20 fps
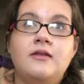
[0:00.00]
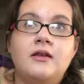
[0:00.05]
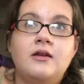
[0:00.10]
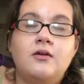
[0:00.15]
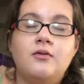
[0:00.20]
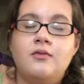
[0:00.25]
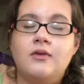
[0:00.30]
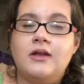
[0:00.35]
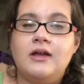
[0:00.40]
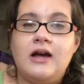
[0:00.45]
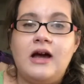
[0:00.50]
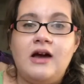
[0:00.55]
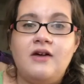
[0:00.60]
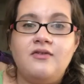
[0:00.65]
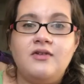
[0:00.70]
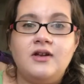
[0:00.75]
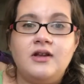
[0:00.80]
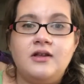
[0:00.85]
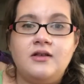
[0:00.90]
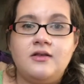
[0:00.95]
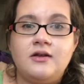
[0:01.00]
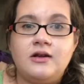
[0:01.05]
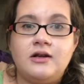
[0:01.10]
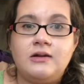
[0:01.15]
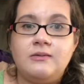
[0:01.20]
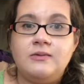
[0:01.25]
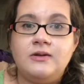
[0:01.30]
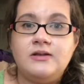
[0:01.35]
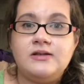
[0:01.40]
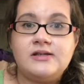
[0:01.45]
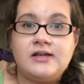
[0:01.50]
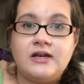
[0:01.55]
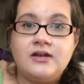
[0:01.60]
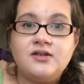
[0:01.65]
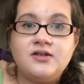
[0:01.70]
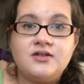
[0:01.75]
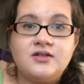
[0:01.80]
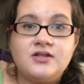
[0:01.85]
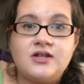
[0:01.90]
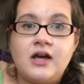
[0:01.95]
they don't really have any of their
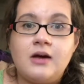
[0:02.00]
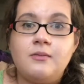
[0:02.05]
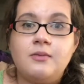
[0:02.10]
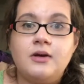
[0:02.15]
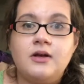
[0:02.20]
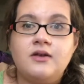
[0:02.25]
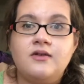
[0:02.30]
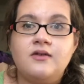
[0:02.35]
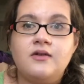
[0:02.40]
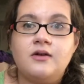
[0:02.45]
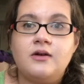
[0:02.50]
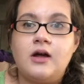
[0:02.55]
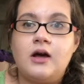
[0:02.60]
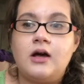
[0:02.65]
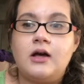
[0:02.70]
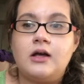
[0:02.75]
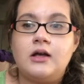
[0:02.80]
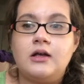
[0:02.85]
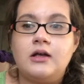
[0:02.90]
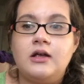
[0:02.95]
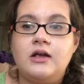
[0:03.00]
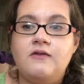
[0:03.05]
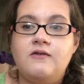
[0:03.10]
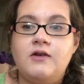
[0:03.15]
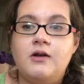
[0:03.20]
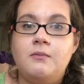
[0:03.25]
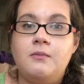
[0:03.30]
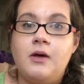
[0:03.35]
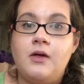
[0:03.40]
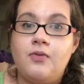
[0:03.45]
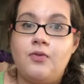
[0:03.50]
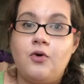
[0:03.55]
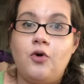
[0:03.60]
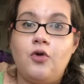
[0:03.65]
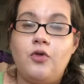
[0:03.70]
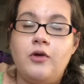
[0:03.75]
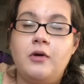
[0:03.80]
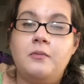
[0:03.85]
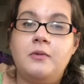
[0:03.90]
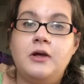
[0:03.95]
immunizations yet because they're not even a month
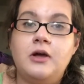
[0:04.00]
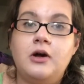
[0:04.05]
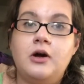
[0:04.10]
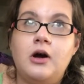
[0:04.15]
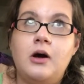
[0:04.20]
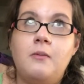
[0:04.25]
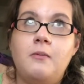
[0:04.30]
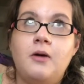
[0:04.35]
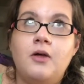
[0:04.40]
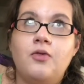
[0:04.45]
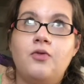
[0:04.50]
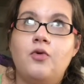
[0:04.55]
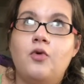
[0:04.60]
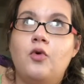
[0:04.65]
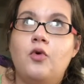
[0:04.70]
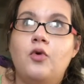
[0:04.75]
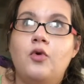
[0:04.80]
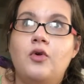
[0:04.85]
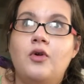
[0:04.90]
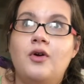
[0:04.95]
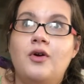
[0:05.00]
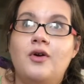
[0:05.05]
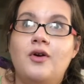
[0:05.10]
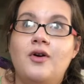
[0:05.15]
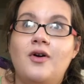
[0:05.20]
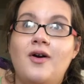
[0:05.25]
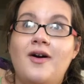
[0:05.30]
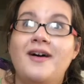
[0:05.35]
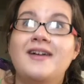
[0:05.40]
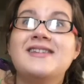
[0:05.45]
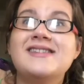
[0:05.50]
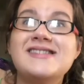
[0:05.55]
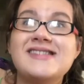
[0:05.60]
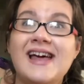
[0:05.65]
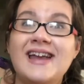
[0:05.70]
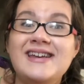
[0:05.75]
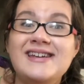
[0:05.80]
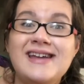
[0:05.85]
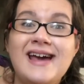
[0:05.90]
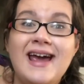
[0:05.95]
old. They'll be a month old on
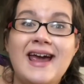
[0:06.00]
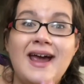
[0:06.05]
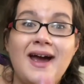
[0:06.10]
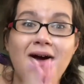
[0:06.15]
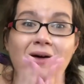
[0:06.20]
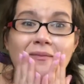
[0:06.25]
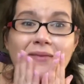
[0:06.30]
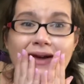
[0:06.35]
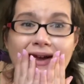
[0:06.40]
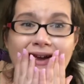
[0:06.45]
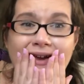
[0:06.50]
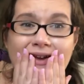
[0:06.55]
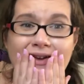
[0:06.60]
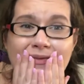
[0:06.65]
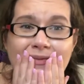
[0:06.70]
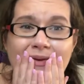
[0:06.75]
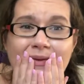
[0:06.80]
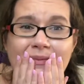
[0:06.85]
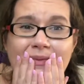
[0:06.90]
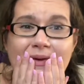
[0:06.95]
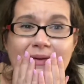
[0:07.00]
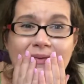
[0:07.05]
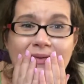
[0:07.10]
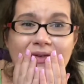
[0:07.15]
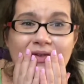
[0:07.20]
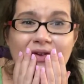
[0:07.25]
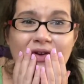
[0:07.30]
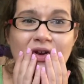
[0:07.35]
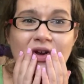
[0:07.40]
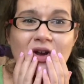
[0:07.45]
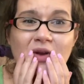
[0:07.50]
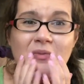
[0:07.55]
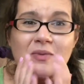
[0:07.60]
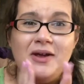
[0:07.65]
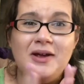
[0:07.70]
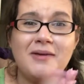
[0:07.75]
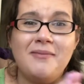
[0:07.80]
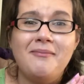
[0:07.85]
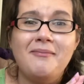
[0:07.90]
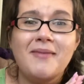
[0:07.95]
Sunday. Oh my gosh, my babies are going to
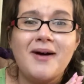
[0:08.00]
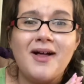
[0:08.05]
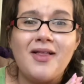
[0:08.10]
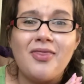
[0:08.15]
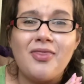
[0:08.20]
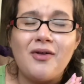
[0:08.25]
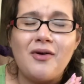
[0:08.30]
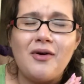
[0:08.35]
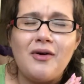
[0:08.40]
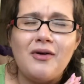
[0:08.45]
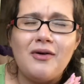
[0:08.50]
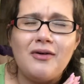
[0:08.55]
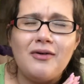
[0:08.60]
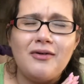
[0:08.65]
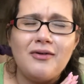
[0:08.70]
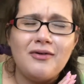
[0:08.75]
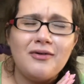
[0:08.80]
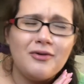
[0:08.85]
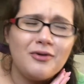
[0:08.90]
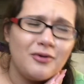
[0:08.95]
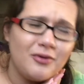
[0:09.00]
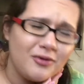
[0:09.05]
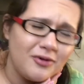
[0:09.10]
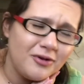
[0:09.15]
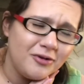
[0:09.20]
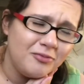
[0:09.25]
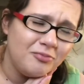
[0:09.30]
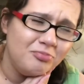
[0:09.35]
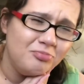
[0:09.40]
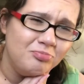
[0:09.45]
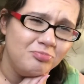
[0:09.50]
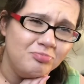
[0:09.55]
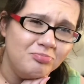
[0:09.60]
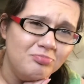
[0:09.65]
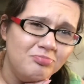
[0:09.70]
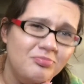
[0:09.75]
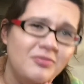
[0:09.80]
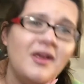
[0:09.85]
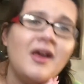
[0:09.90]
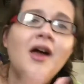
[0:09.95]
be a month old.
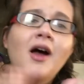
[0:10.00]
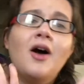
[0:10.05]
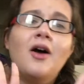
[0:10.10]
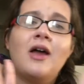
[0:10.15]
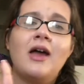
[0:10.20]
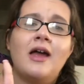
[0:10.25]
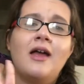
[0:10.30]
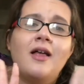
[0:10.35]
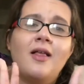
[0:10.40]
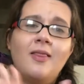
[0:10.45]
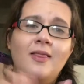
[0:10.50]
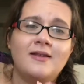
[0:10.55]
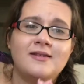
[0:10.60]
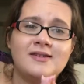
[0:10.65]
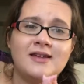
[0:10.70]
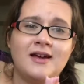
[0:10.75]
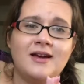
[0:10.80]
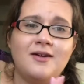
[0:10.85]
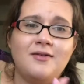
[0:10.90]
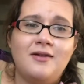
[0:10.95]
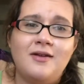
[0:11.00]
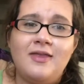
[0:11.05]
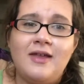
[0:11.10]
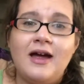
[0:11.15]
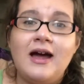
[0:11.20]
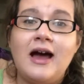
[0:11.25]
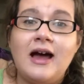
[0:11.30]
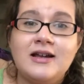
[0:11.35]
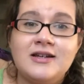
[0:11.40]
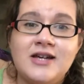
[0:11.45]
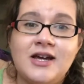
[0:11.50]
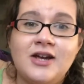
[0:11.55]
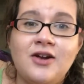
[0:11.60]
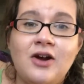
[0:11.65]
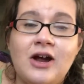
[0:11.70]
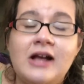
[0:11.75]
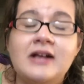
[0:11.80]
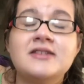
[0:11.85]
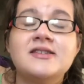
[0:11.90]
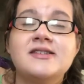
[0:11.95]
Okay, let's not go in that. I
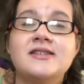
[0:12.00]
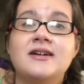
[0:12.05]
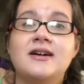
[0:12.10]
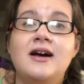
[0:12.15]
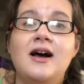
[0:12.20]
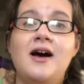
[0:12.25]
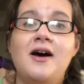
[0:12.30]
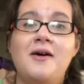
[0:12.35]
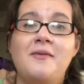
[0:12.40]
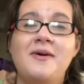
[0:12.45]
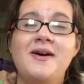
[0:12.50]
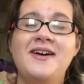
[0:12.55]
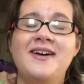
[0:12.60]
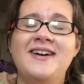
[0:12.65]
digress. Um,